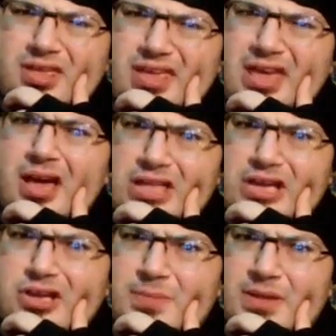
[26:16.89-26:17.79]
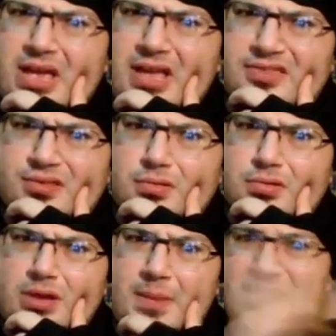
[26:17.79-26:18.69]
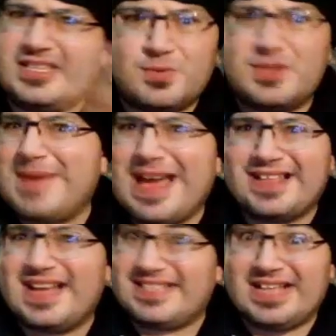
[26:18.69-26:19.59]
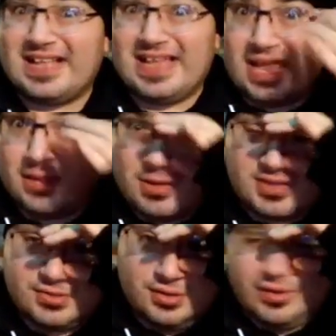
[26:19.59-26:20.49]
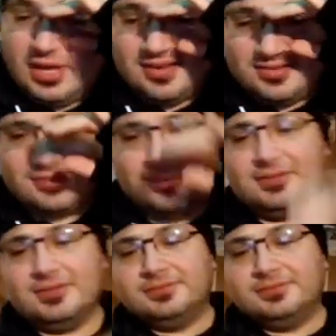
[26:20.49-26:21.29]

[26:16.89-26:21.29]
Yeah, that could have been it. I mean, this was back in 1998, amongst all things.